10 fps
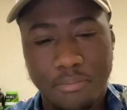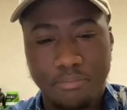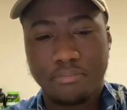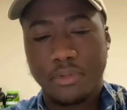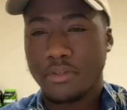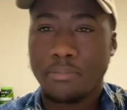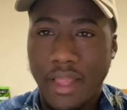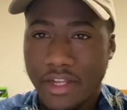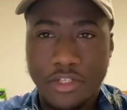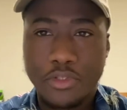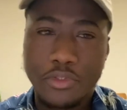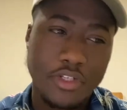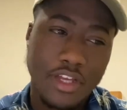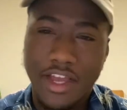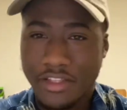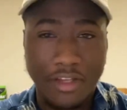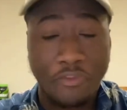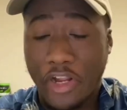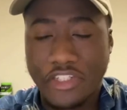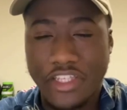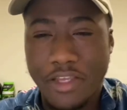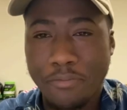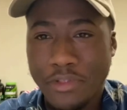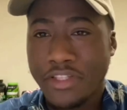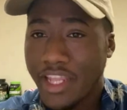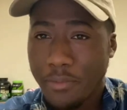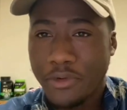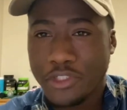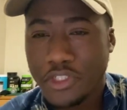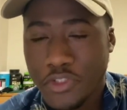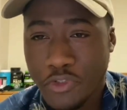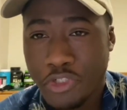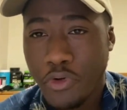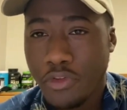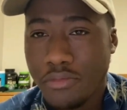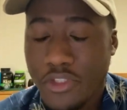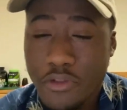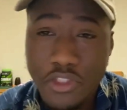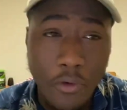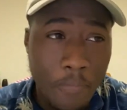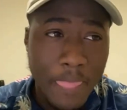The black dude, I forgot his name, but the neighbor, she controlled him too. So